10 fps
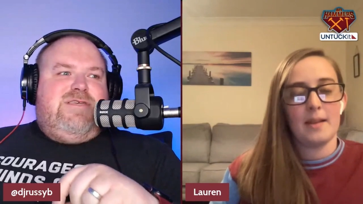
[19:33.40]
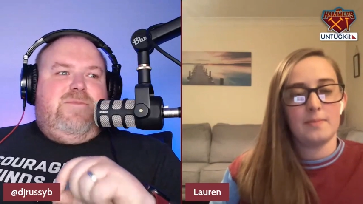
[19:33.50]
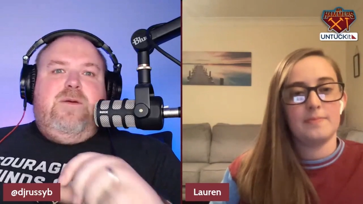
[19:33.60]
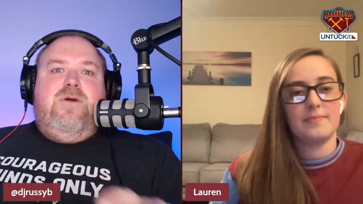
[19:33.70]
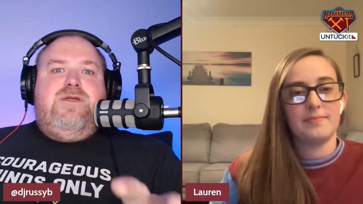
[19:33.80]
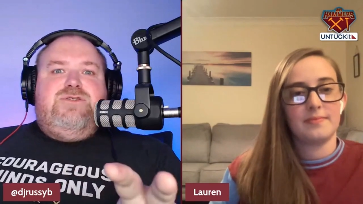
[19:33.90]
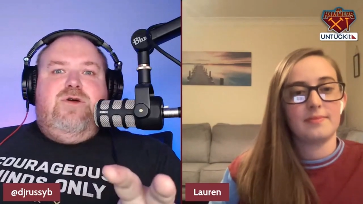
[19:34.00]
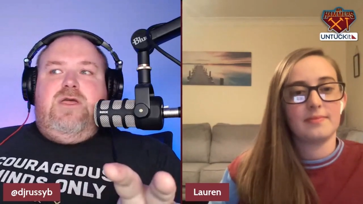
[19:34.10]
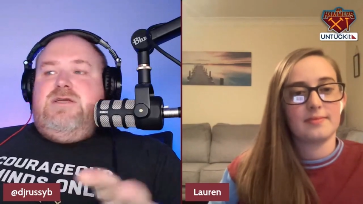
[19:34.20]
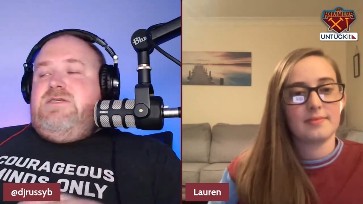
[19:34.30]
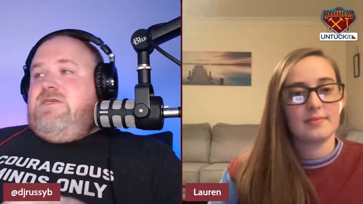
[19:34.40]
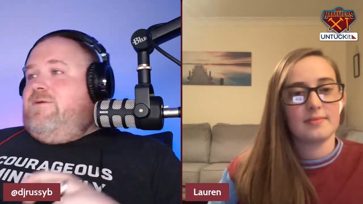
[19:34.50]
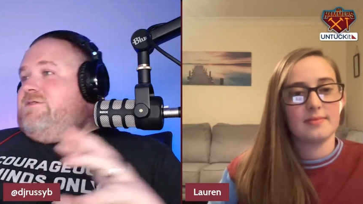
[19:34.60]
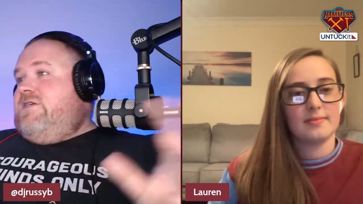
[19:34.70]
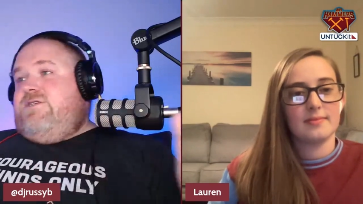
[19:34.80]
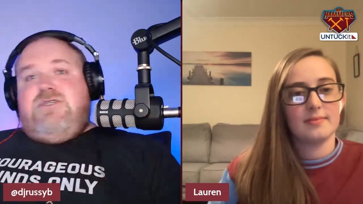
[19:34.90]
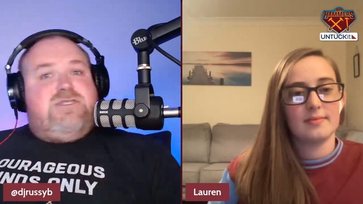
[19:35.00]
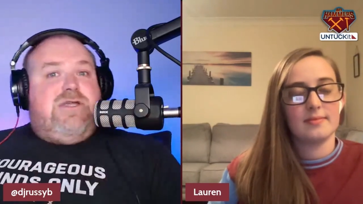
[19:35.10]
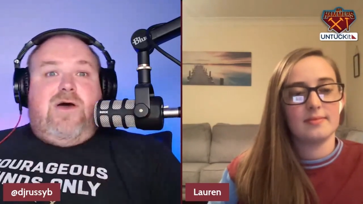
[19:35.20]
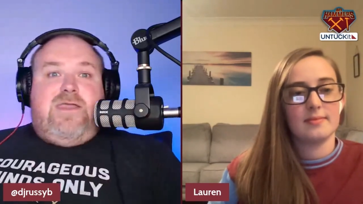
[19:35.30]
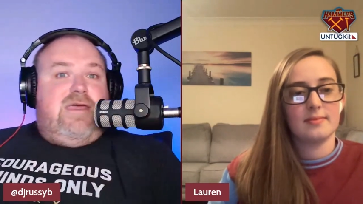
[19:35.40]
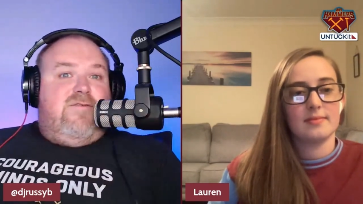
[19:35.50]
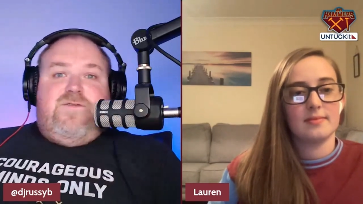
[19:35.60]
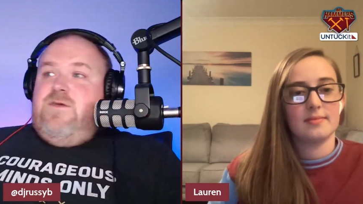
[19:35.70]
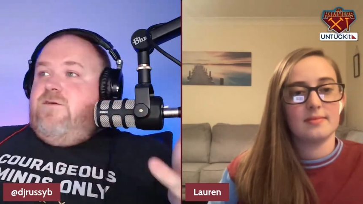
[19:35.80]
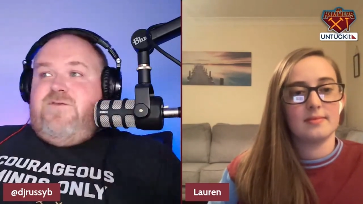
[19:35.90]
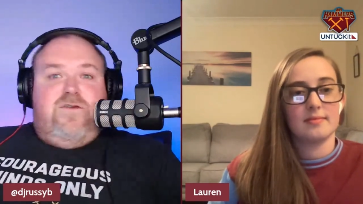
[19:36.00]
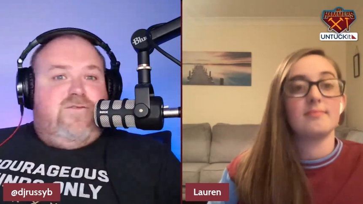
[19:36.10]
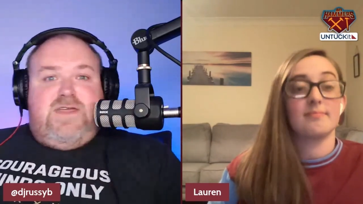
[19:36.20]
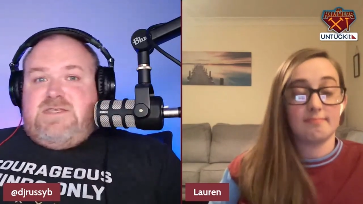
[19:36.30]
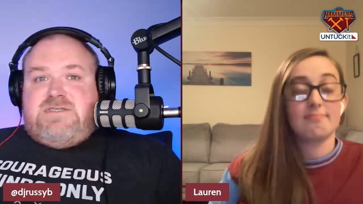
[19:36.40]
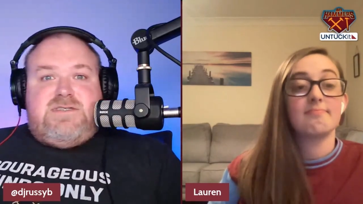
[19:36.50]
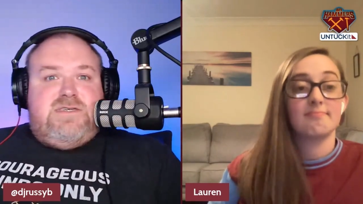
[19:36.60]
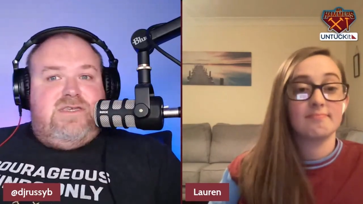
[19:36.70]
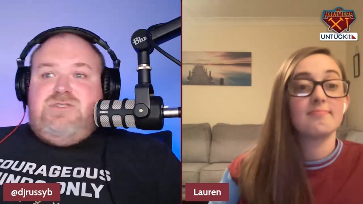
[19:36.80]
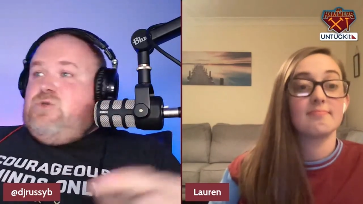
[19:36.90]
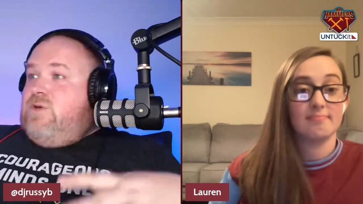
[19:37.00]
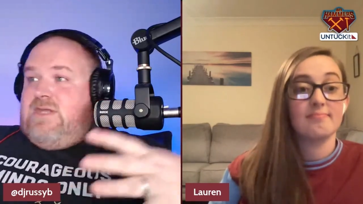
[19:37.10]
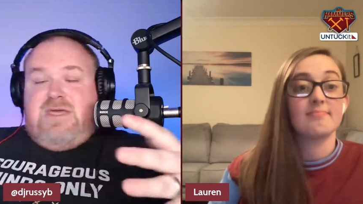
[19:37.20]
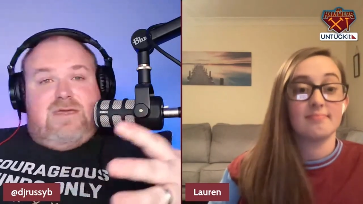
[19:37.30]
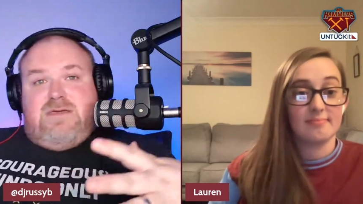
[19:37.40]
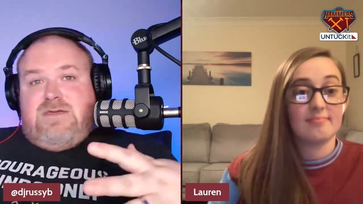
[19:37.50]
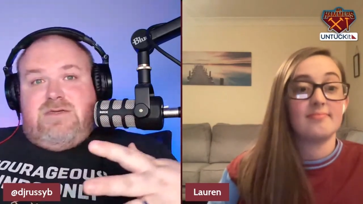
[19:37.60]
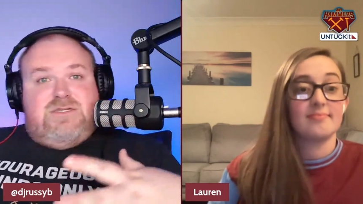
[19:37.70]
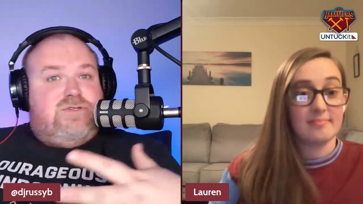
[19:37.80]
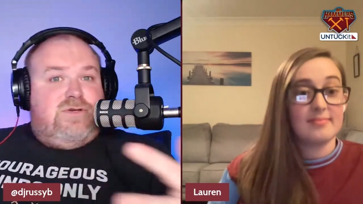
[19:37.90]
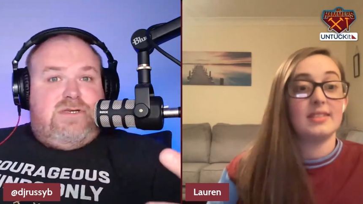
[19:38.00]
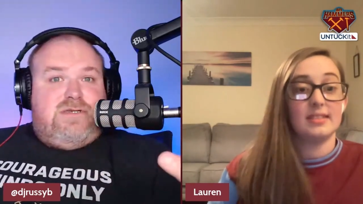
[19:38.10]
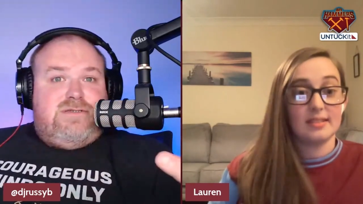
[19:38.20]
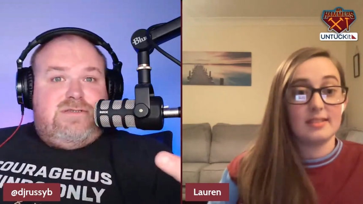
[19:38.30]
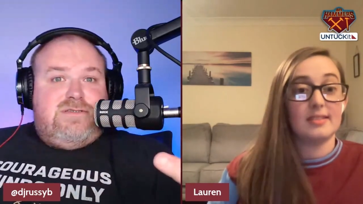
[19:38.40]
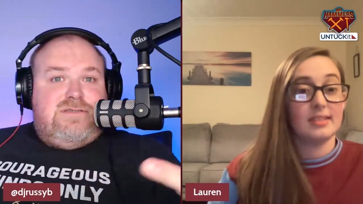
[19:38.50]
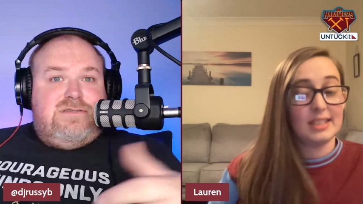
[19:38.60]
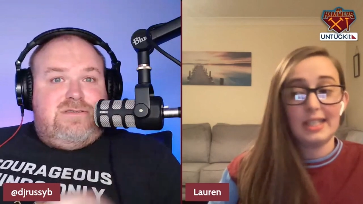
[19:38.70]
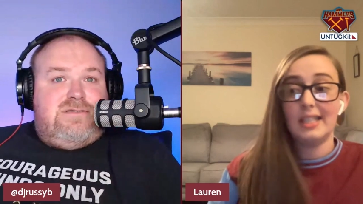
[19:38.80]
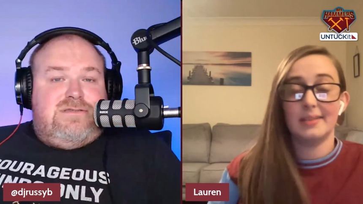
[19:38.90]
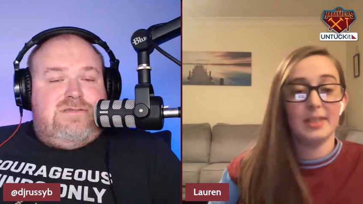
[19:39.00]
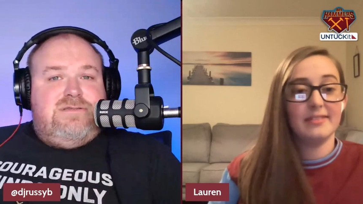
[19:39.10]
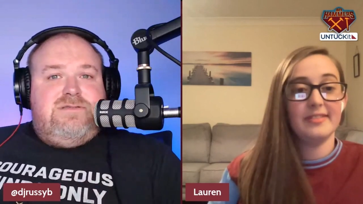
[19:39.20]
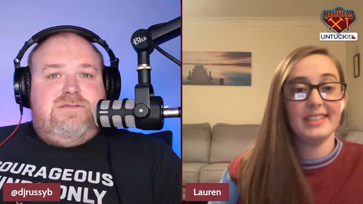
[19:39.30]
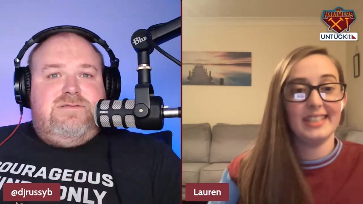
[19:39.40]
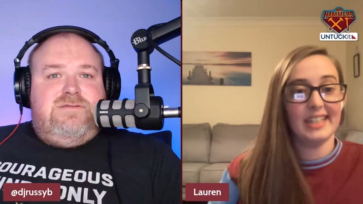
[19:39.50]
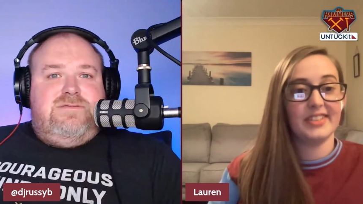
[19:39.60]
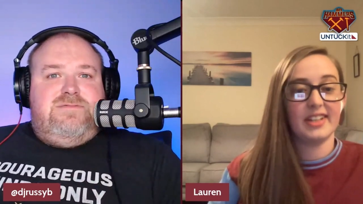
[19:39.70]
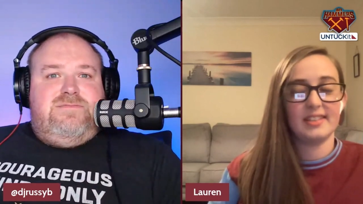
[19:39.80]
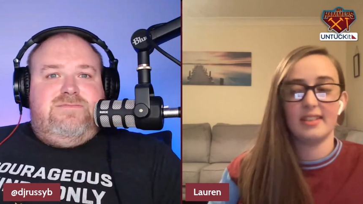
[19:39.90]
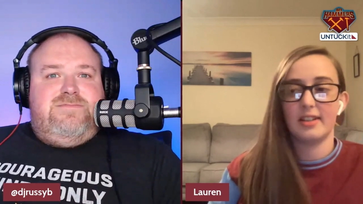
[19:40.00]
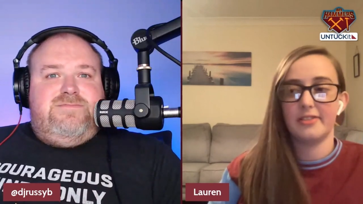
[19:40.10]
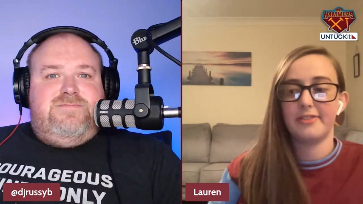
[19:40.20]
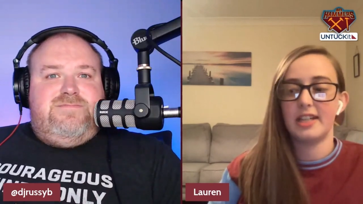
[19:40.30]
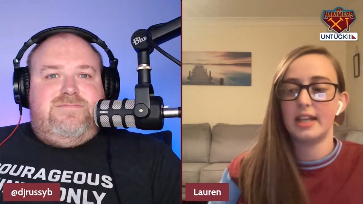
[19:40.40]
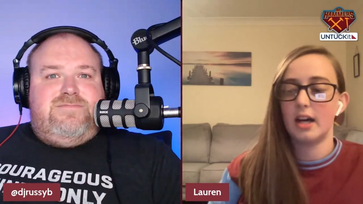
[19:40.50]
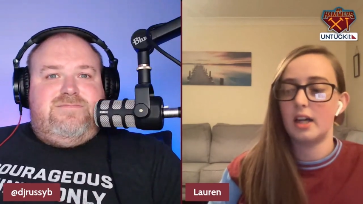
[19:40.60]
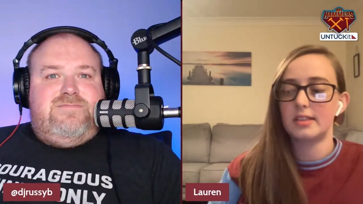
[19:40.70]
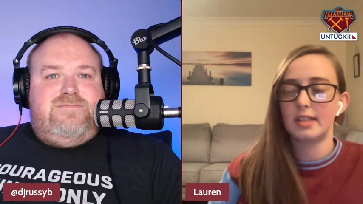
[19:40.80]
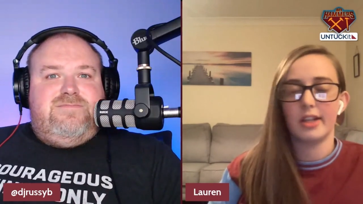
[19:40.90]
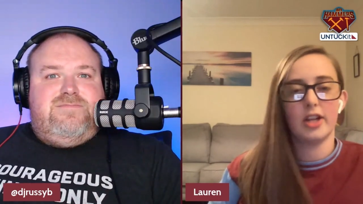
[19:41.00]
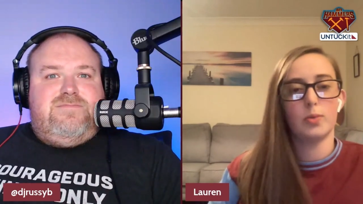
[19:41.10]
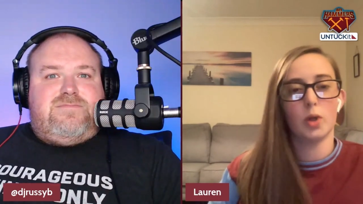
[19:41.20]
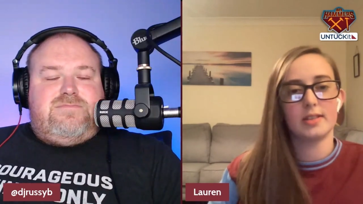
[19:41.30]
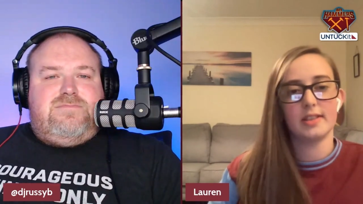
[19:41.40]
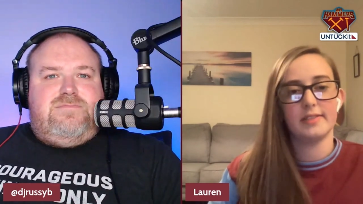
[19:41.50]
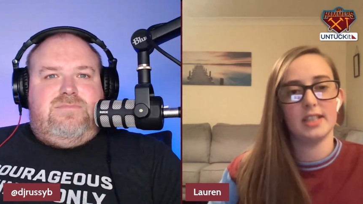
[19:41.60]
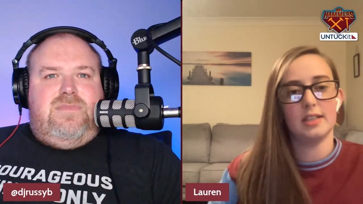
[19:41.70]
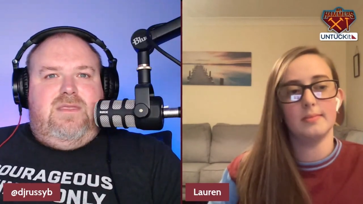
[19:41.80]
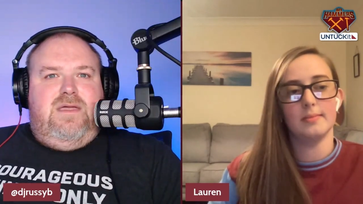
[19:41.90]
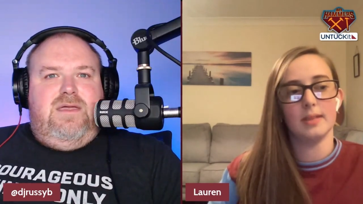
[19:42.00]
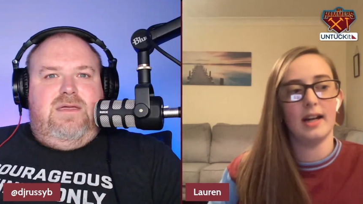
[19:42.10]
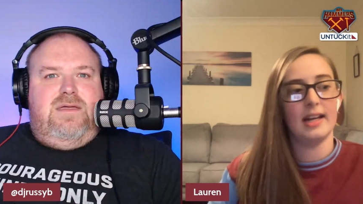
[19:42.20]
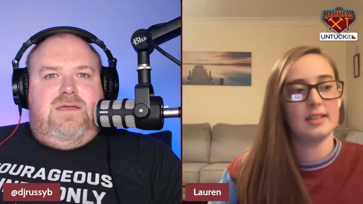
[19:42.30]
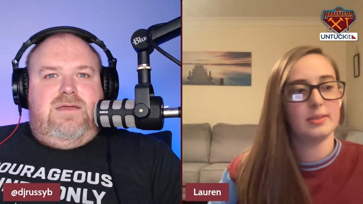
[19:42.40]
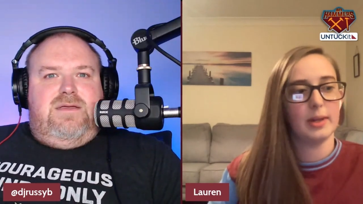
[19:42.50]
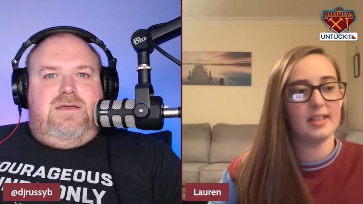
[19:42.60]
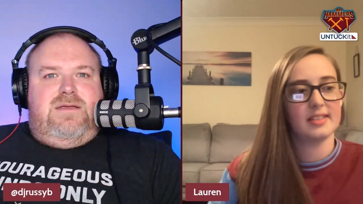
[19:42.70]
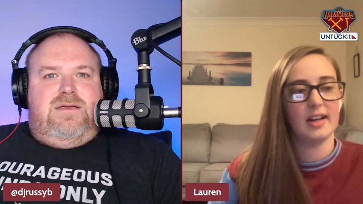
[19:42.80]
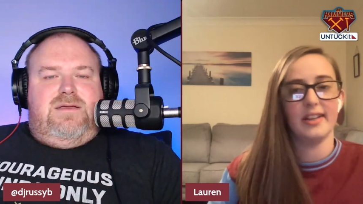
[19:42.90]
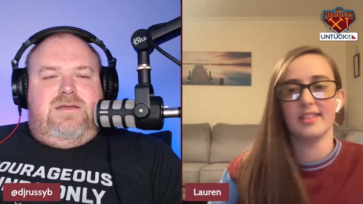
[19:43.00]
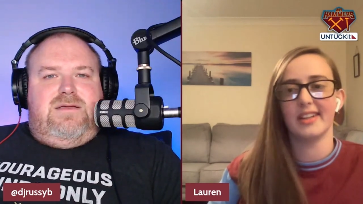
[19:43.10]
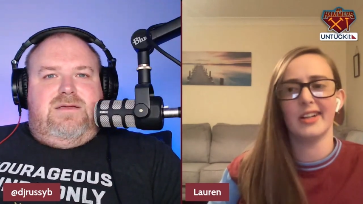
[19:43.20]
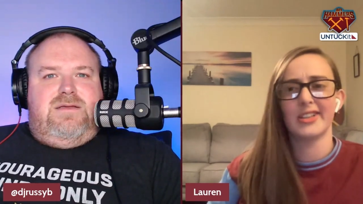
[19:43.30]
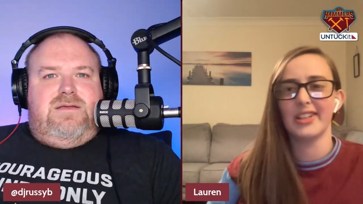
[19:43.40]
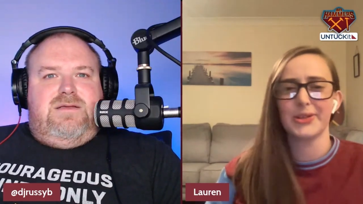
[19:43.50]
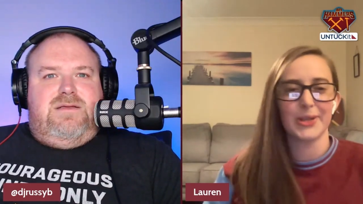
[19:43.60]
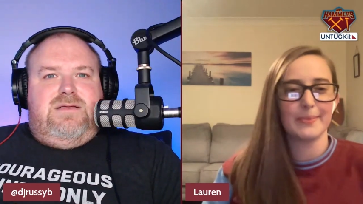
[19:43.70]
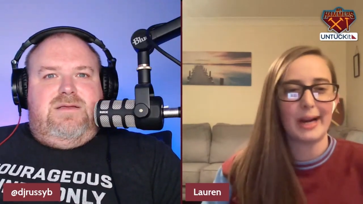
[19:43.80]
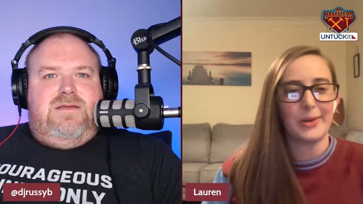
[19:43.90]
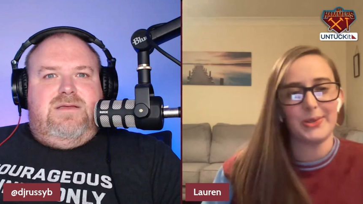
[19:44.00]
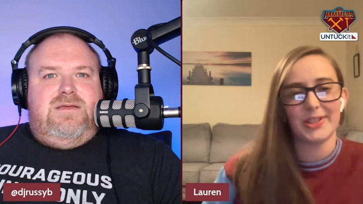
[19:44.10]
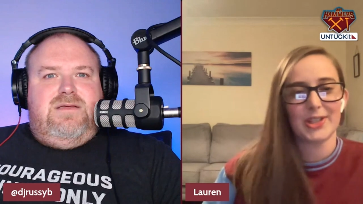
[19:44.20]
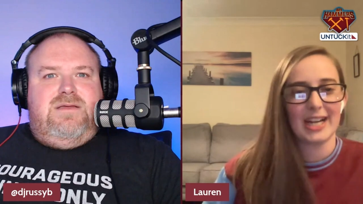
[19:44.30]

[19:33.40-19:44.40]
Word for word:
Speaker 1: so people can join because as I said, you just started it. Few few vids, enjoying it, you enjoying it.
Speaker 2: Yeah, I'm loving it. I
Speaker 1: don't.
Speaker 2: I find it hard to know what to film. Like when I started, I was like, I'm going to talk about all the